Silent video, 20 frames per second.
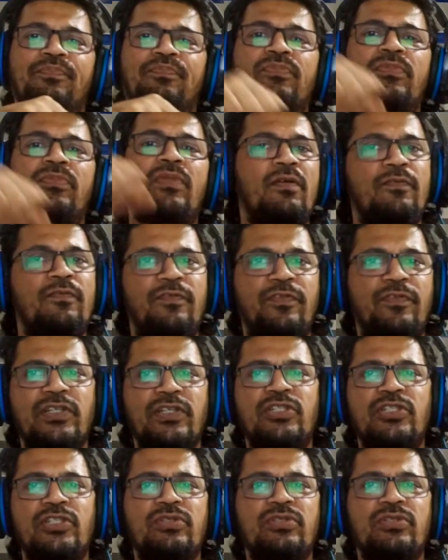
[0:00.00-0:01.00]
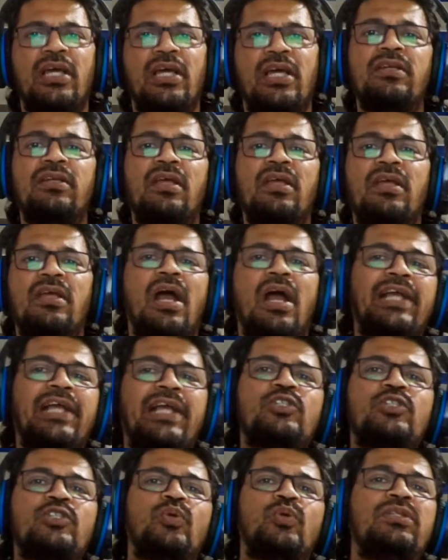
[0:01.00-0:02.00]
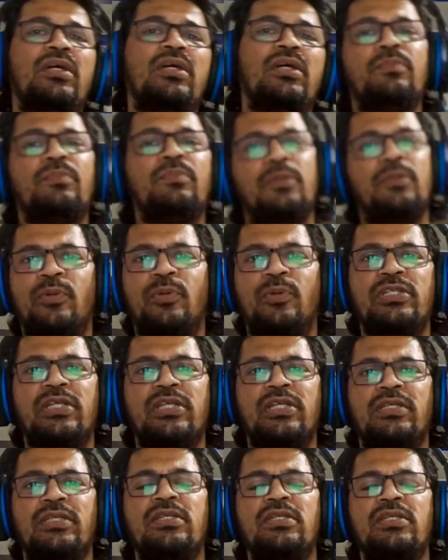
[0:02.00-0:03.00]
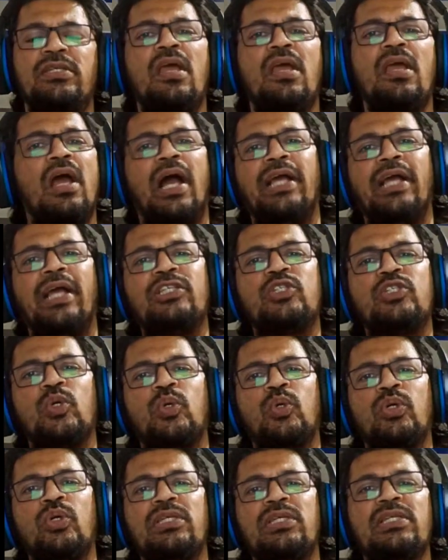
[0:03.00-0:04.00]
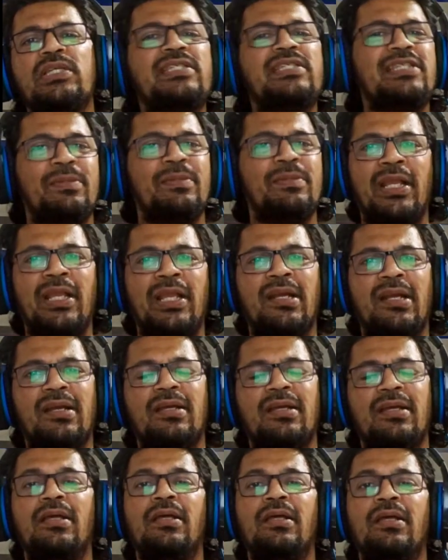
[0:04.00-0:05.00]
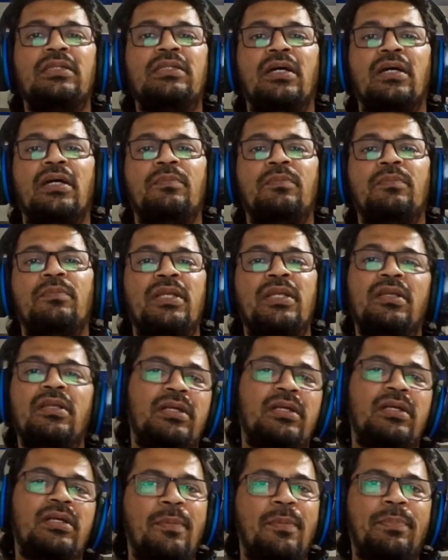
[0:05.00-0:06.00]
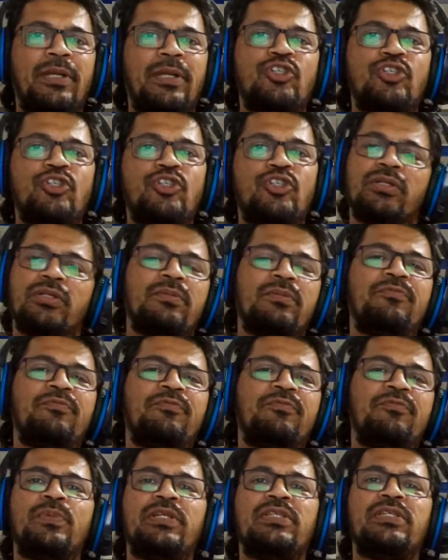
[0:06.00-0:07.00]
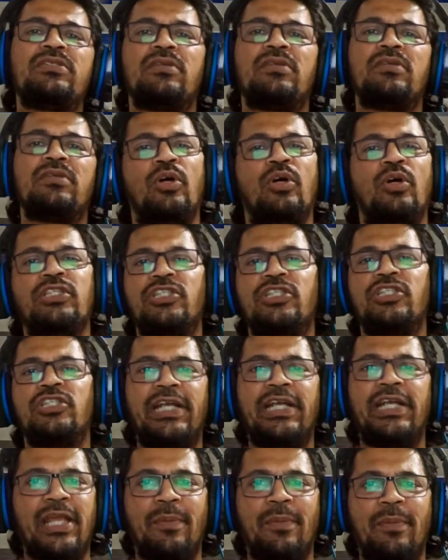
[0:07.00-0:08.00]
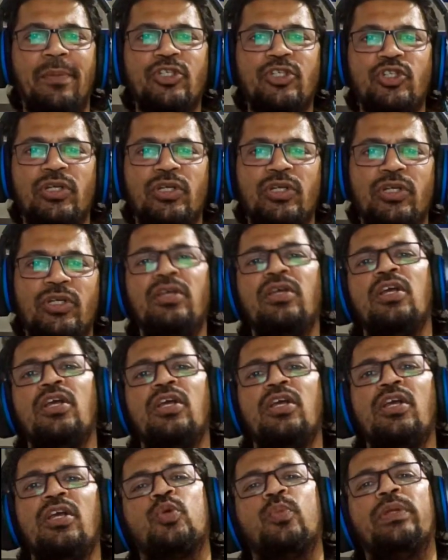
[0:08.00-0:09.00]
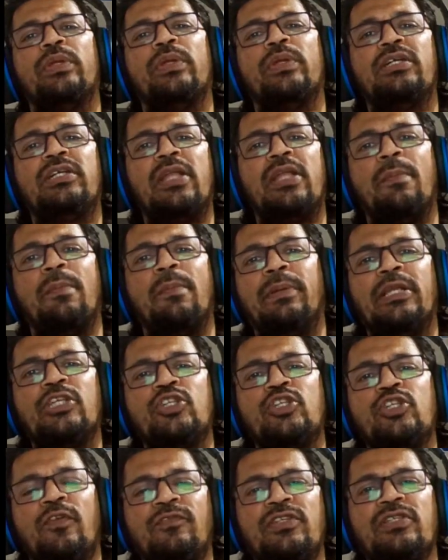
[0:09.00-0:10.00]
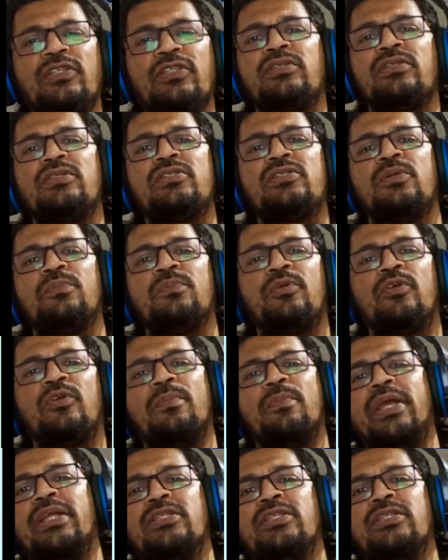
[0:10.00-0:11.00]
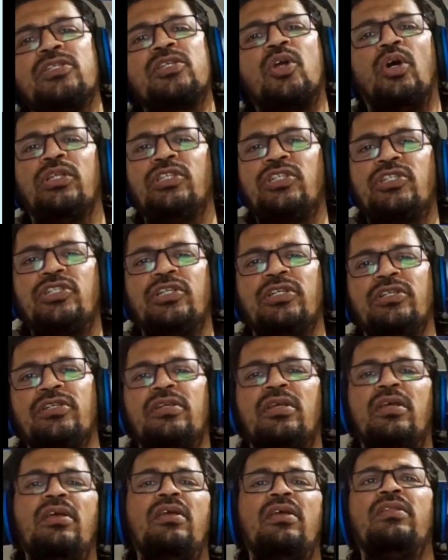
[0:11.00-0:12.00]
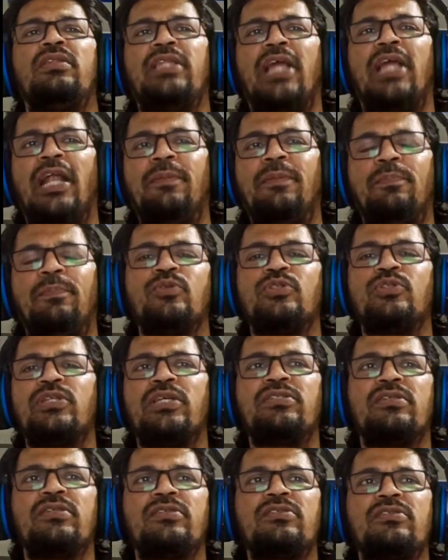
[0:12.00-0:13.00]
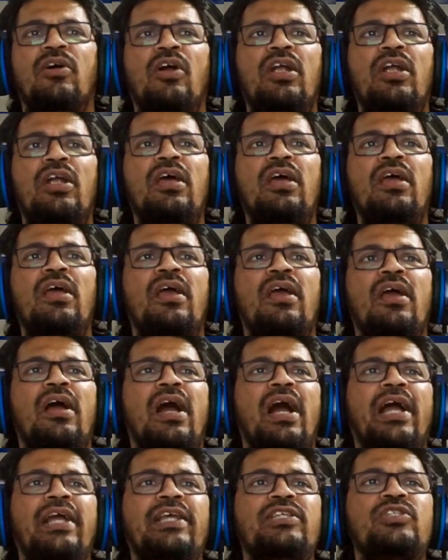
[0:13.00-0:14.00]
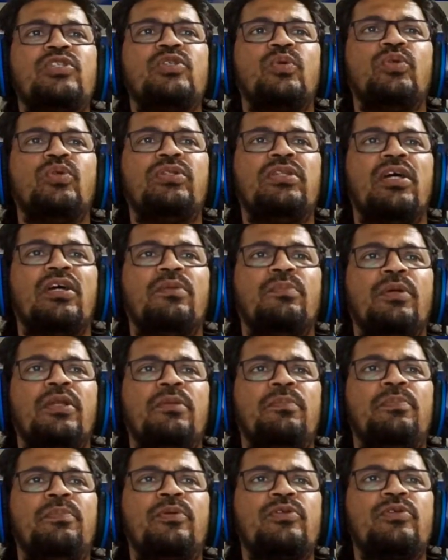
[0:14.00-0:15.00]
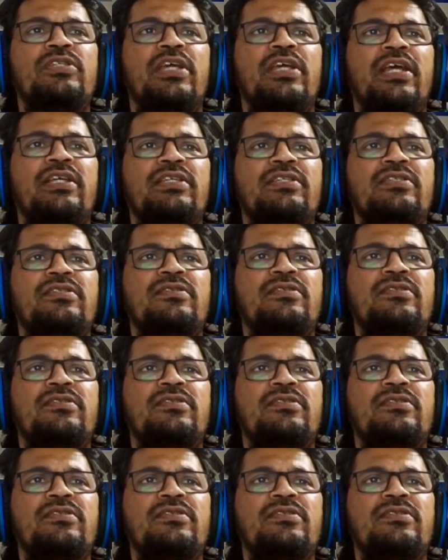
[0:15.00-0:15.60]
First to start, isothermal process. Iso, similar, thermal, temperature, which means constant temperature. So when the temperature of the system remains constant, that process is called isothermal process.